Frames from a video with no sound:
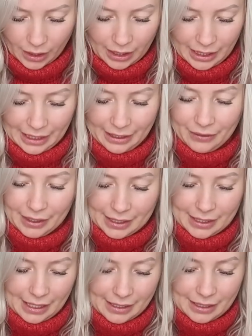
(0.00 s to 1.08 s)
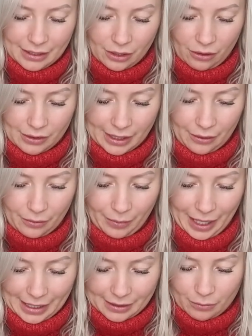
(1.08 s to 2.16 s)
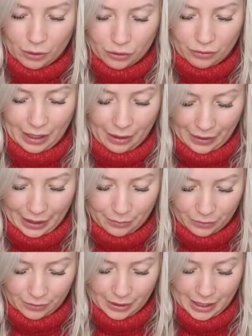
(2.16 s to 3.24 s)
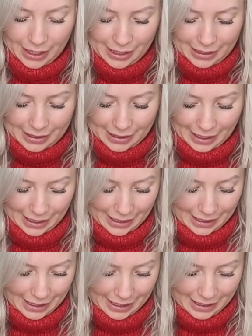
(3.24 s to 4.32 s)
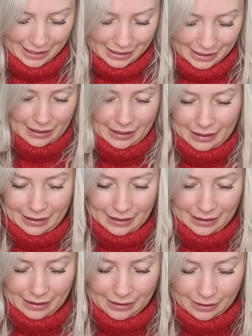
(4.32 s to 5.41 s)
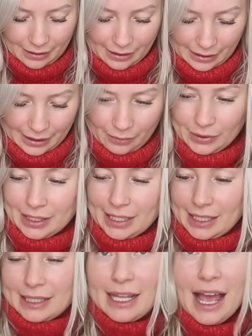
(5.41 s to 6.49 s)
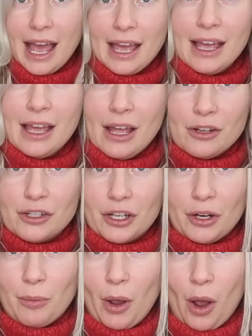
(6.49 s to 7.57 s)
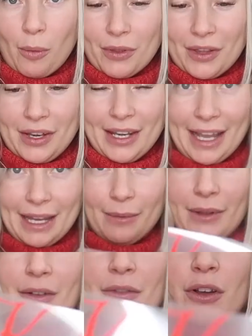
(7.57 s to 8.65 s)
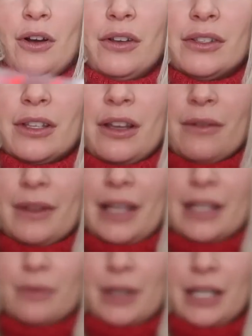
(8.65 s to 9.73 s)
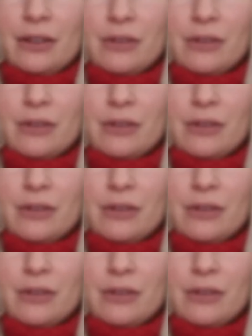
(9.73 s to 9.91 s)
leaving the satin ties out of the way because I'm not sure how they will take the heat. And then once that's there, I'm just going to pop the name that I've got, so that's what it